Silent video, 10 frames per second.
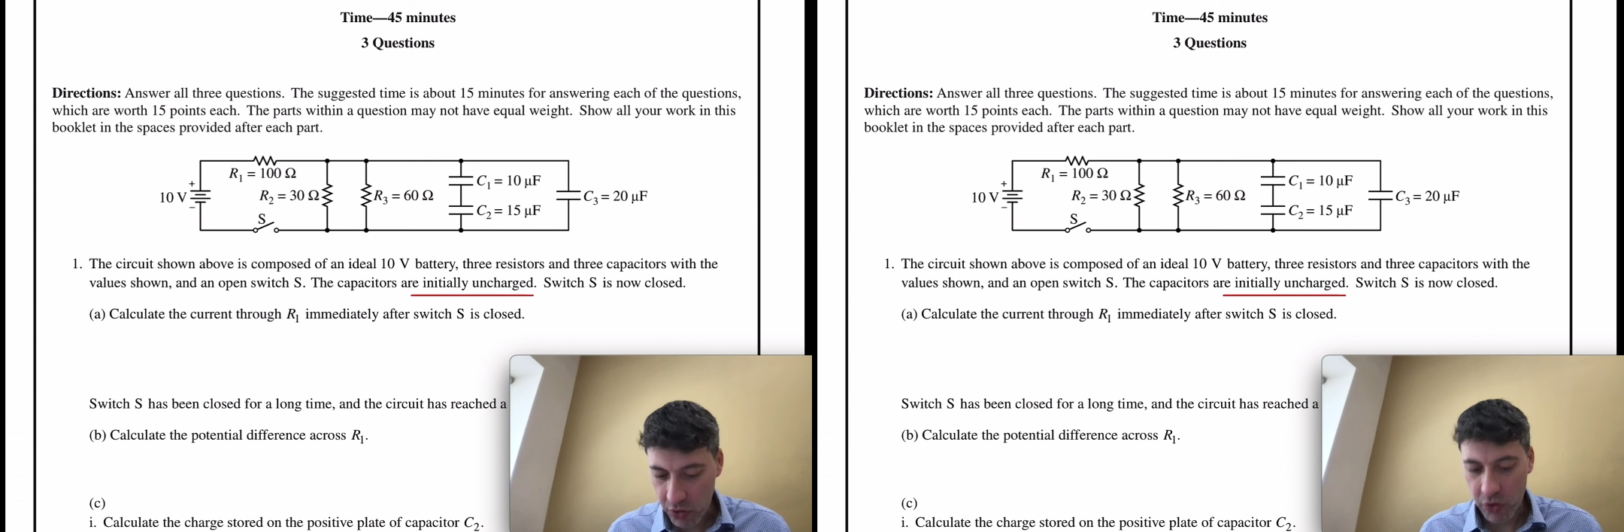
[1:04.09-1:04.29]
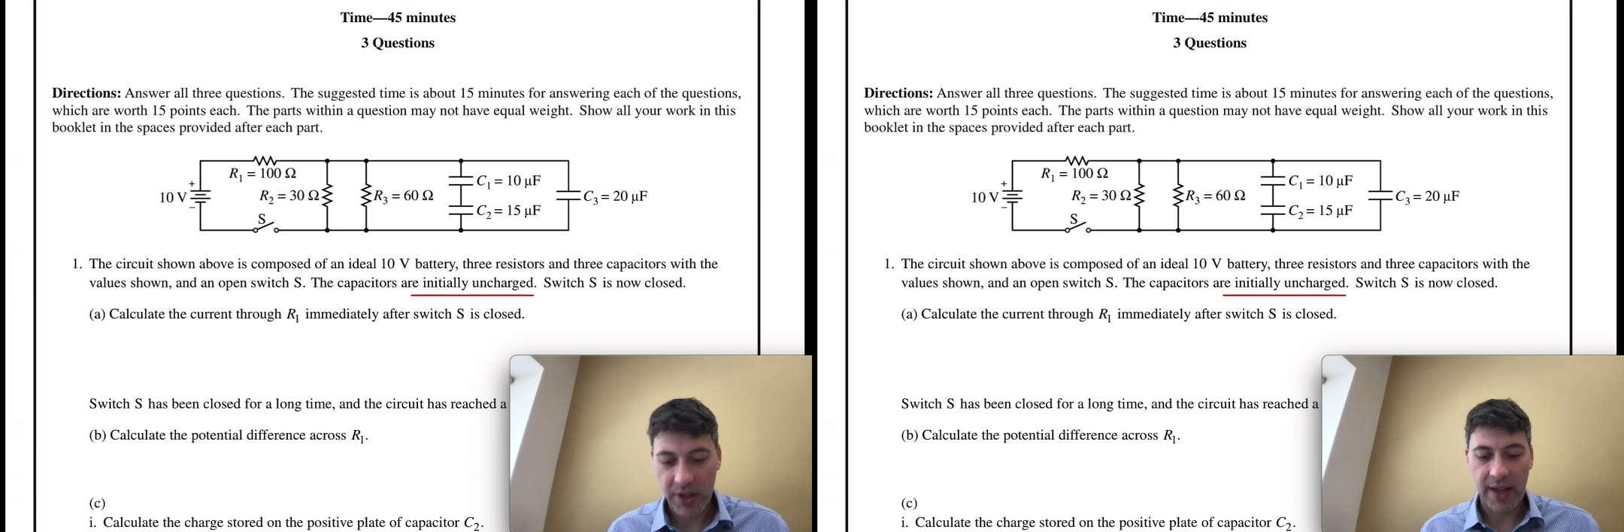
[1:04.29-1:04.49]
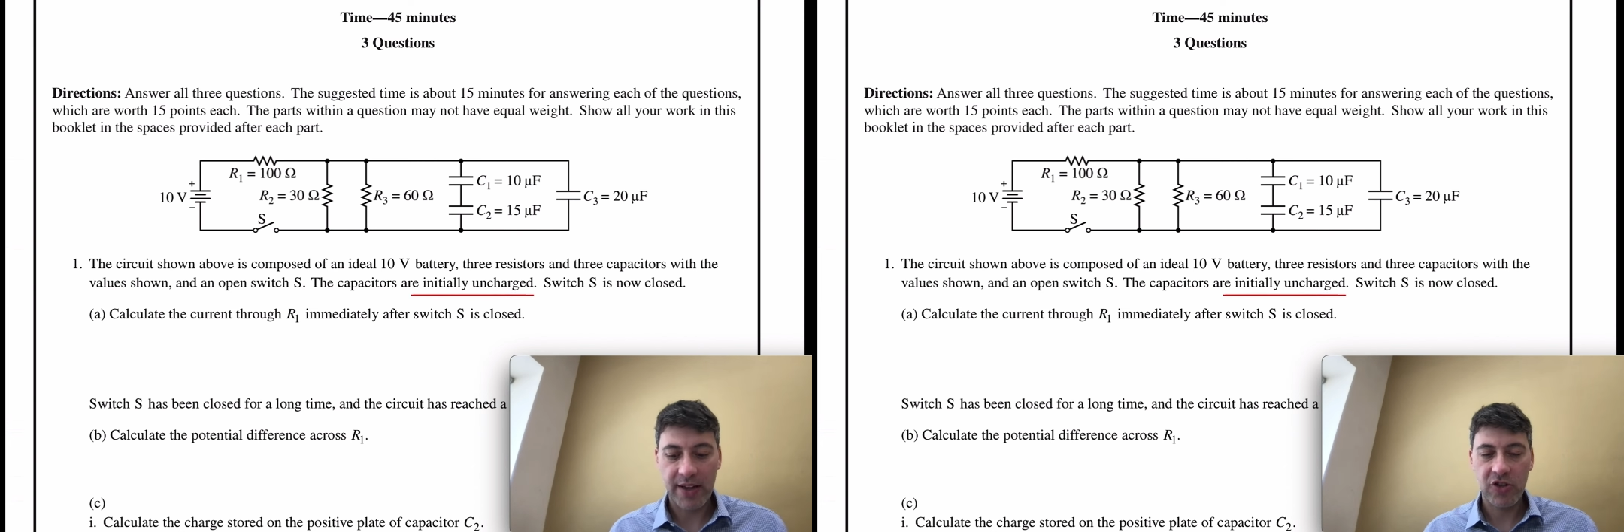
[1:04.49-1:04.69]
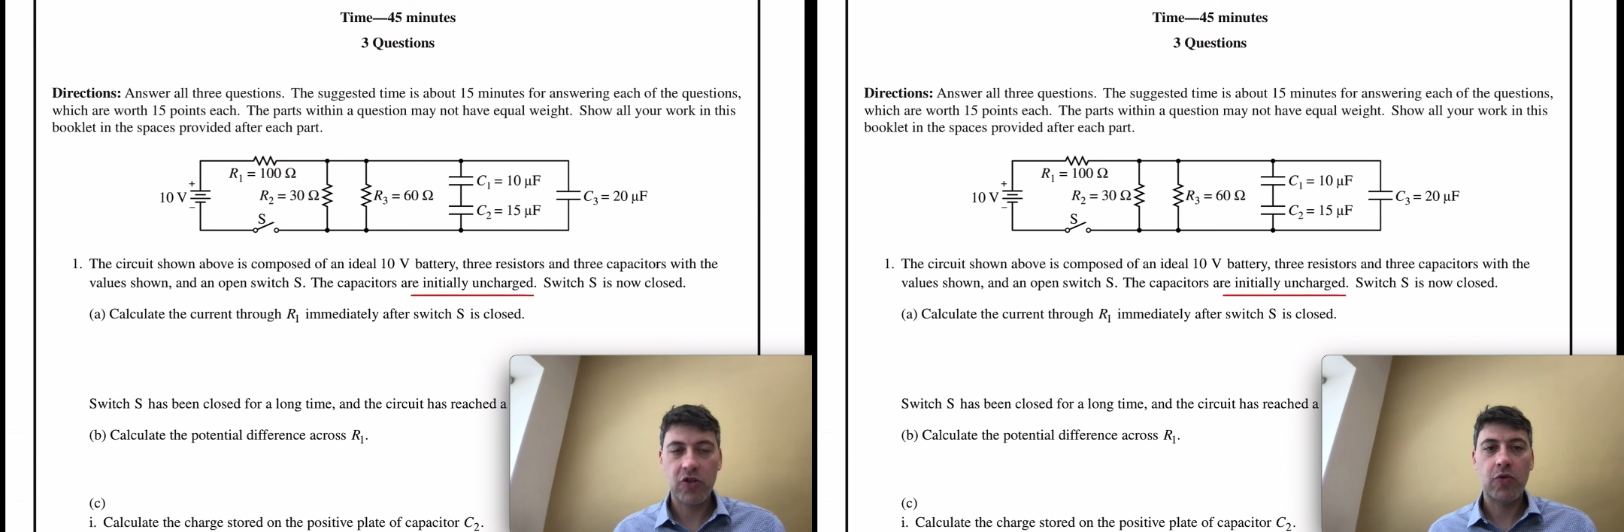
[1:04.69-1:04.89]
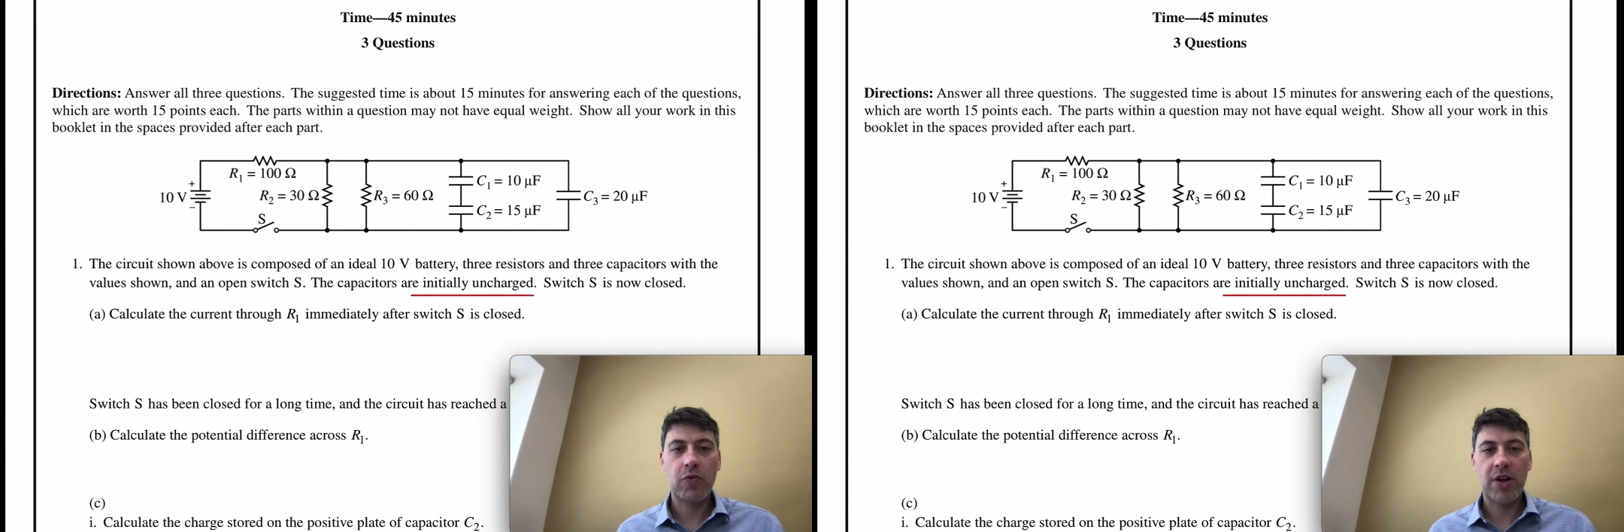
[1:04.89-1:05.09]
Okay,
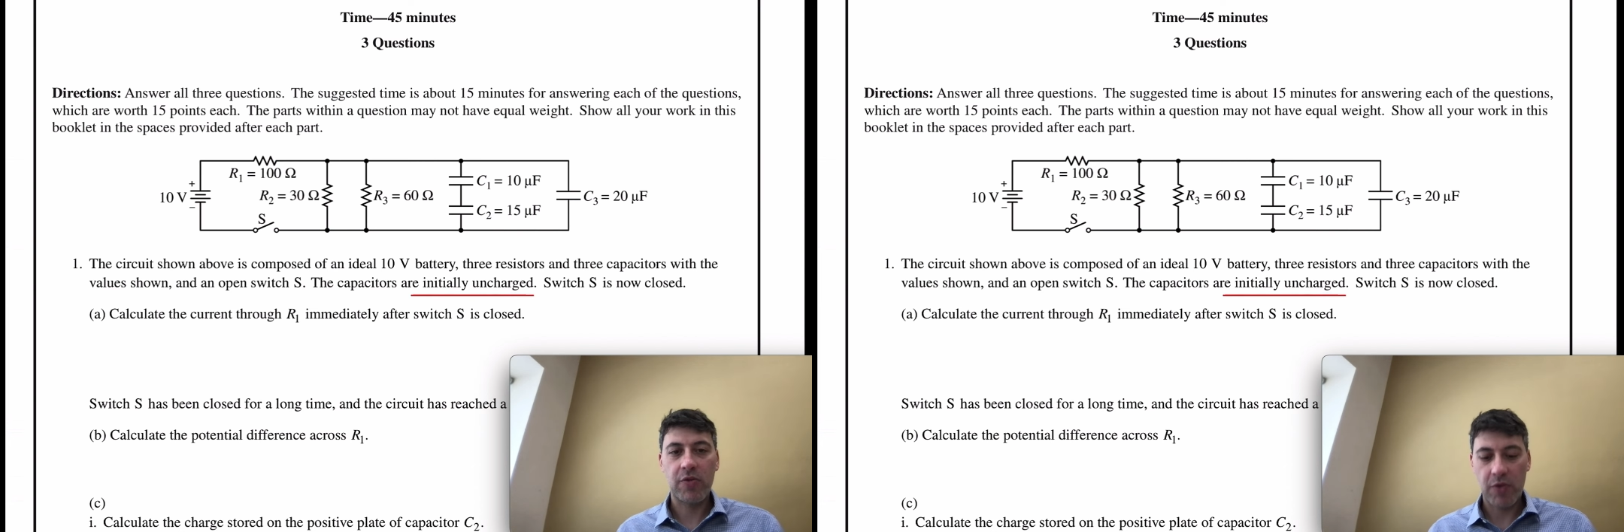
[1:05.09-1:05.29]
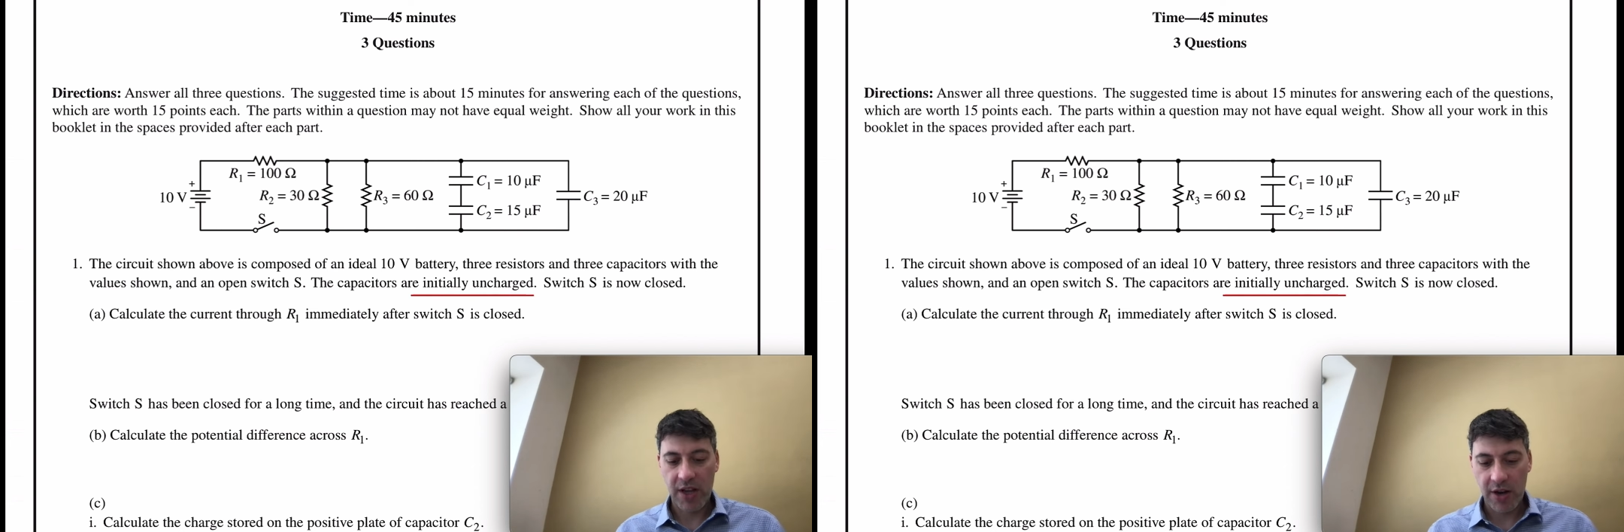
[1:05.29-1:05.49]
so when we